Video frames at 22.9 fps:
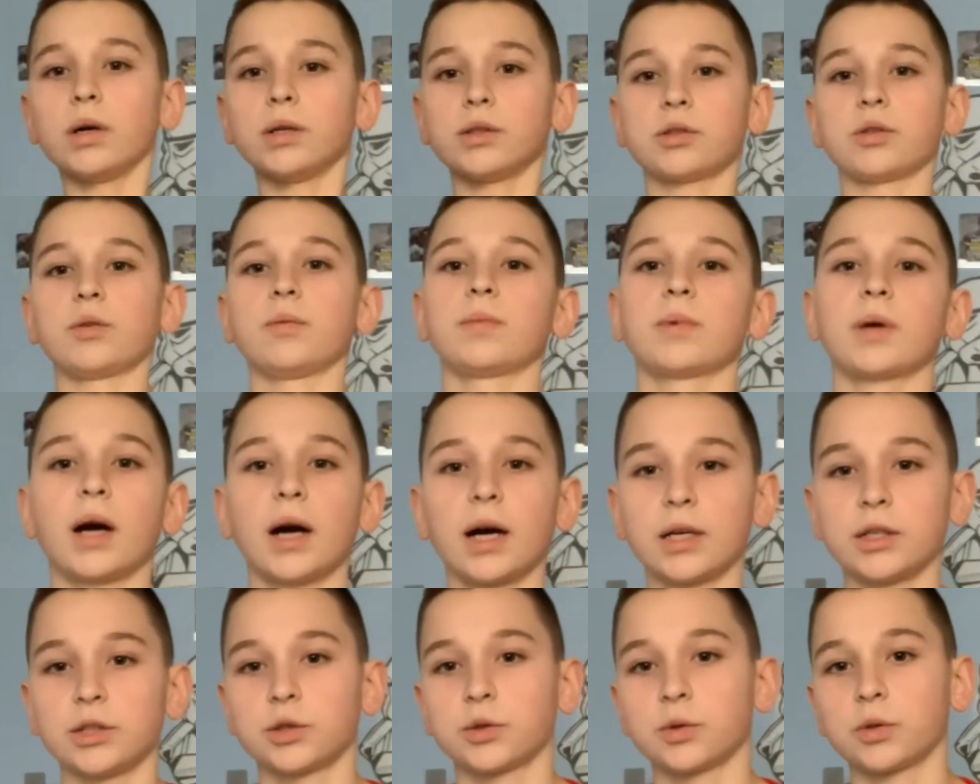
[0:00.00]
What is up,
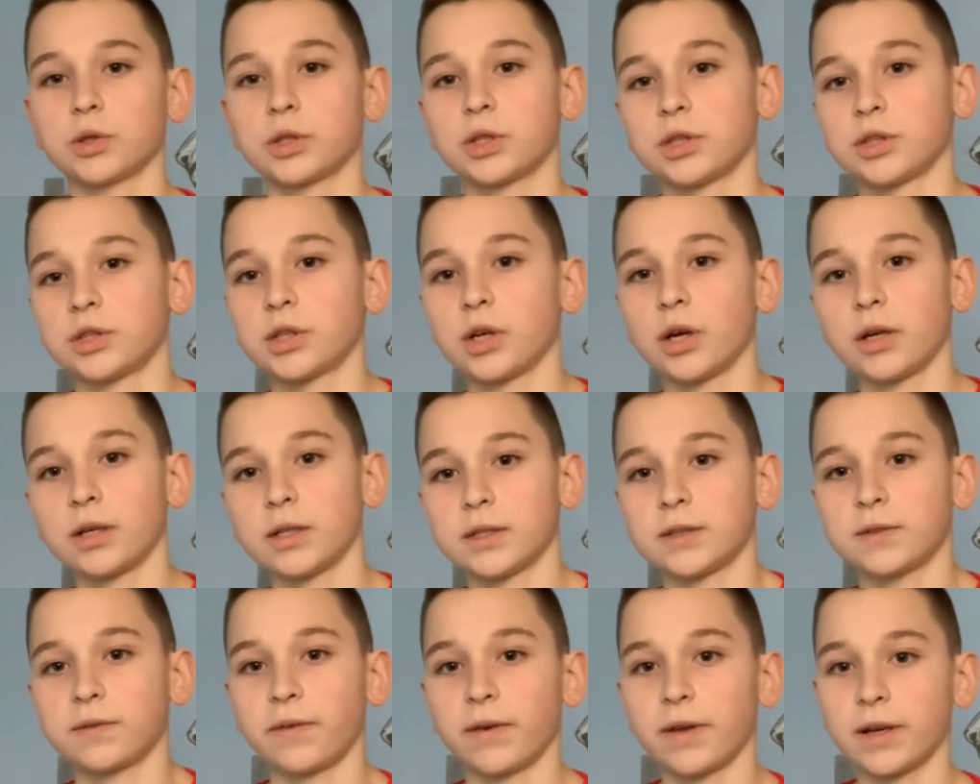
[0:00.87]
guys? You're watching
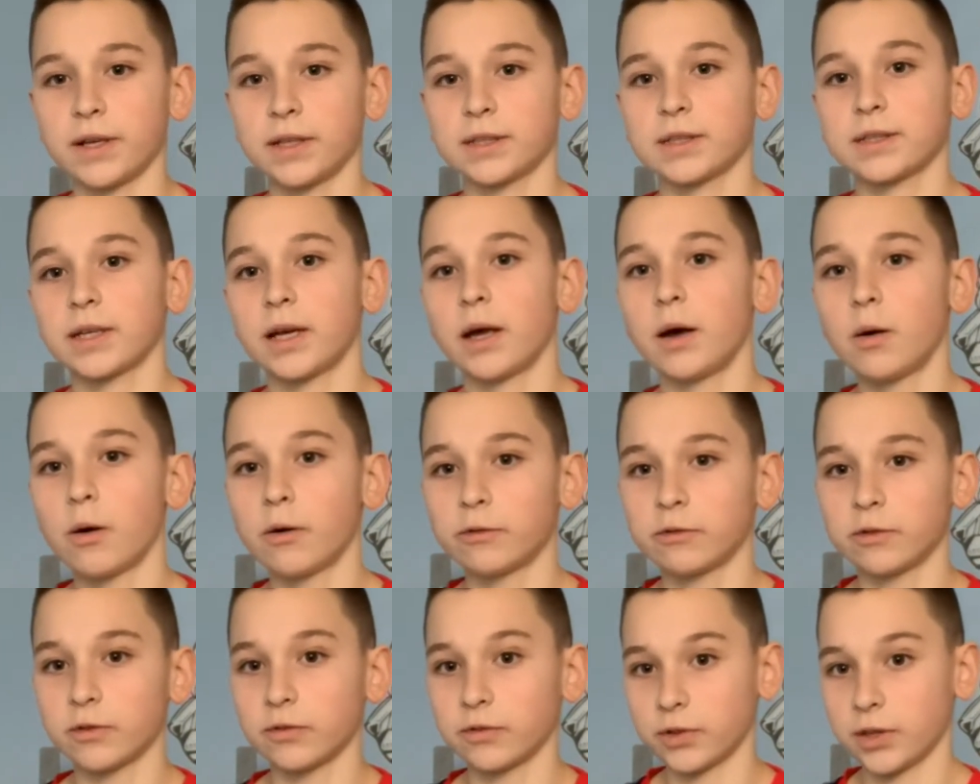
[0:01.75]
Tony's Fitness here with
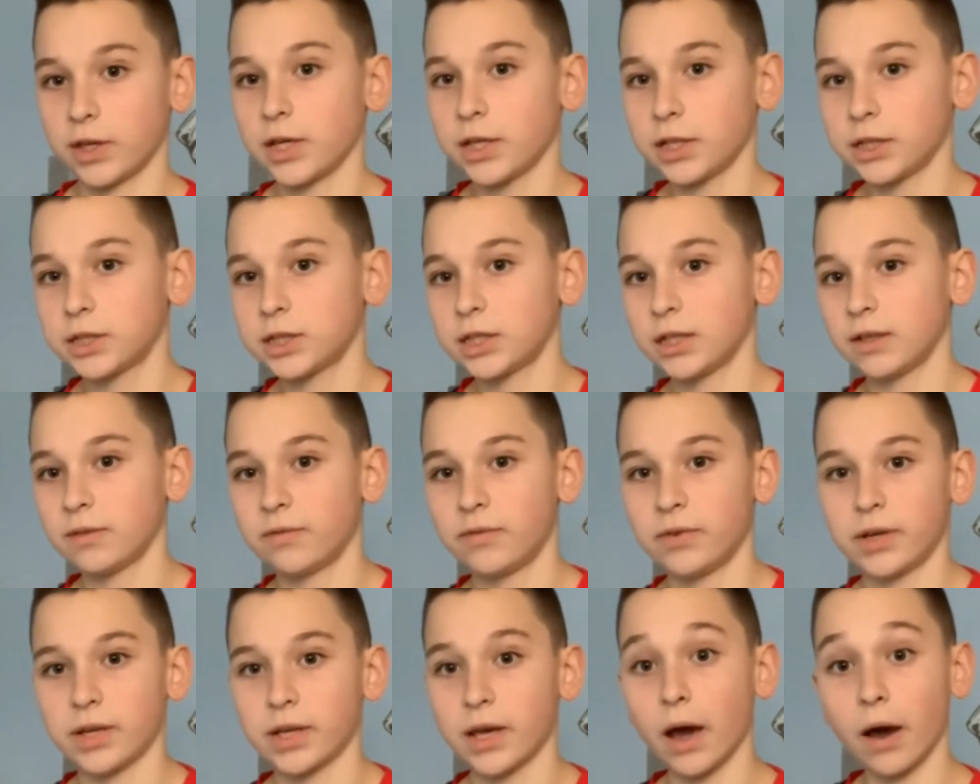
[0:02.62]
another YouTube
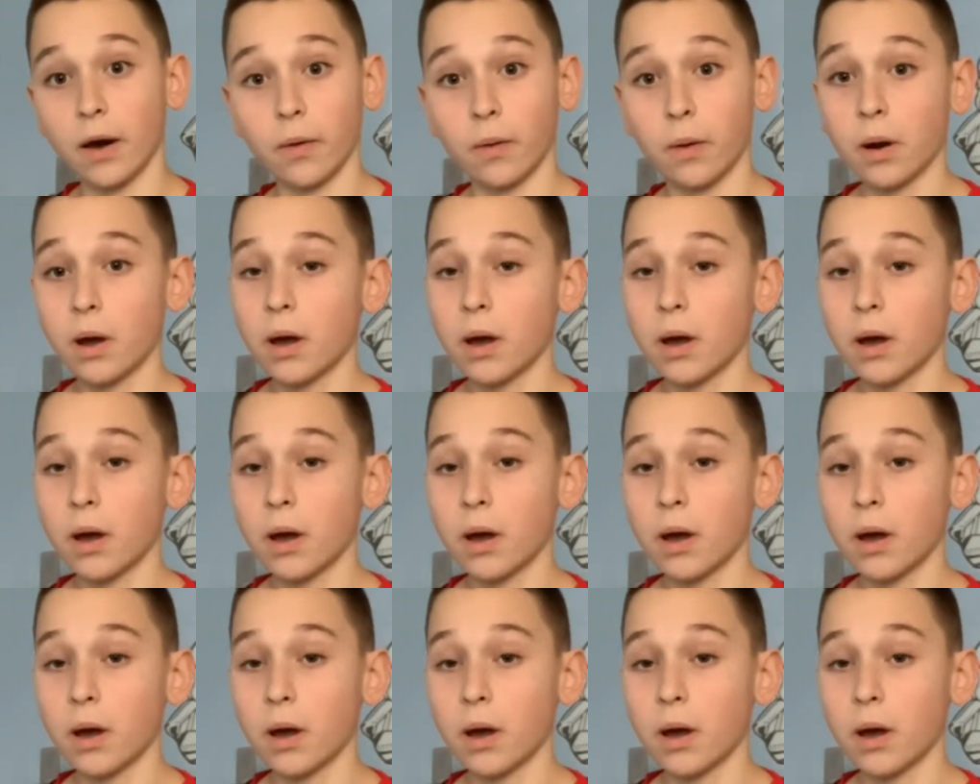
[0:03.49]
video.